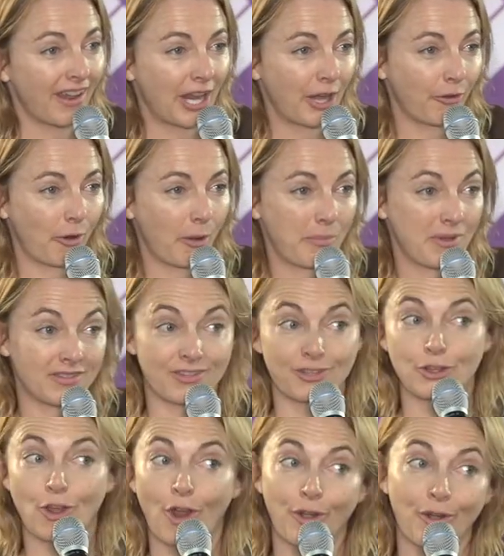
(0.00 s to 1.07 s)
I grew up as the
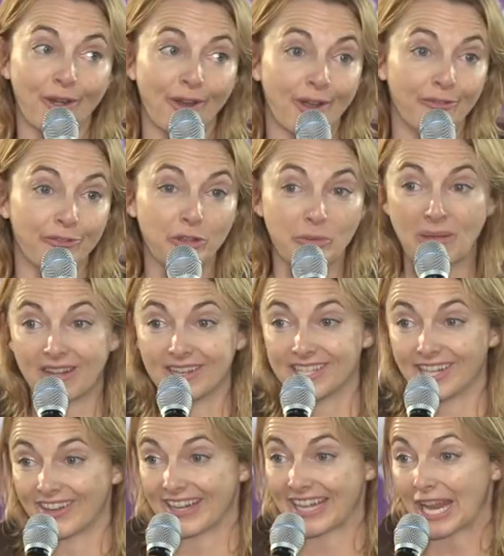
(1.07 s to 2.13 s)
daughter of
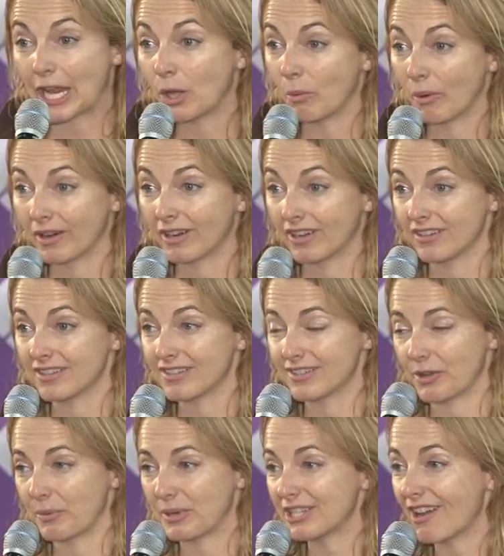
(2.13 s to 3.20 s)
humanitarian aid workers,
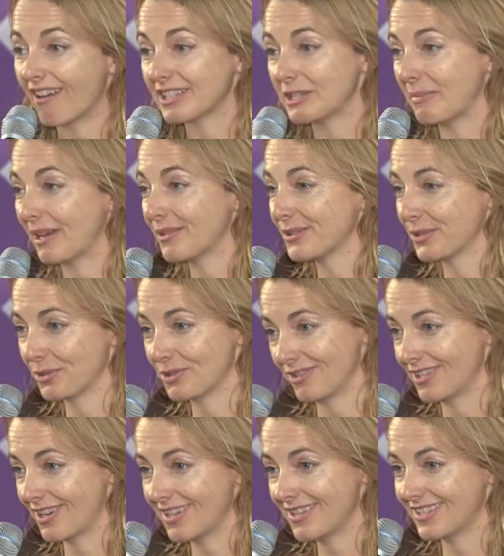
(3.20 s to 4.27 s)
so we talked about social
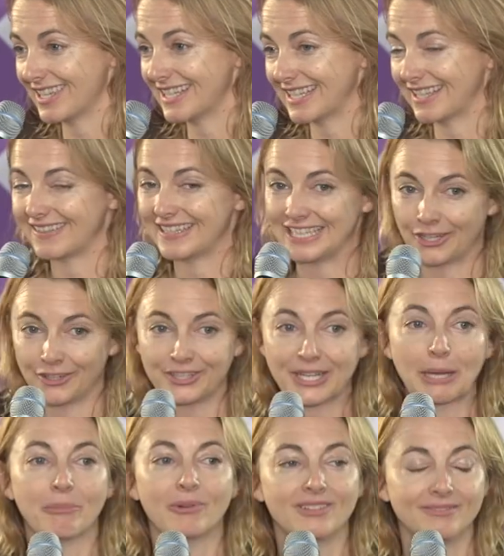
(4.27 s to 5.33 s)
justice at the dinner
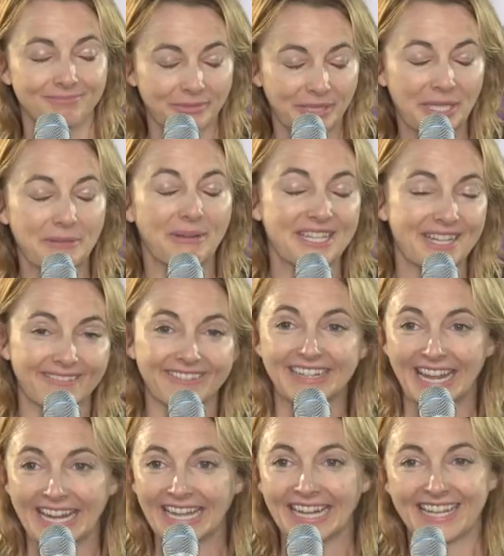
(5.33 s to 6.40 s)
table pretty much every
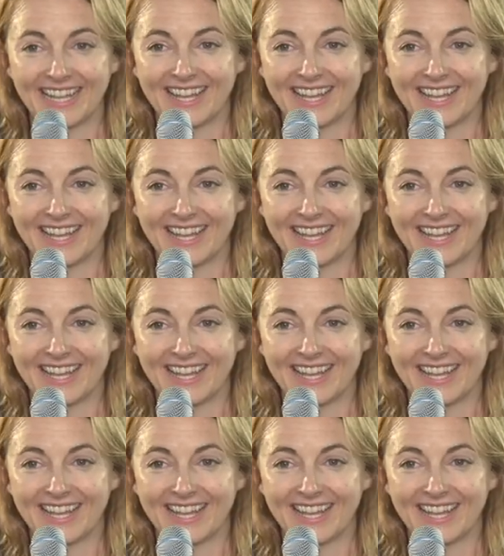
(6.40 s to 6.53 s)
night.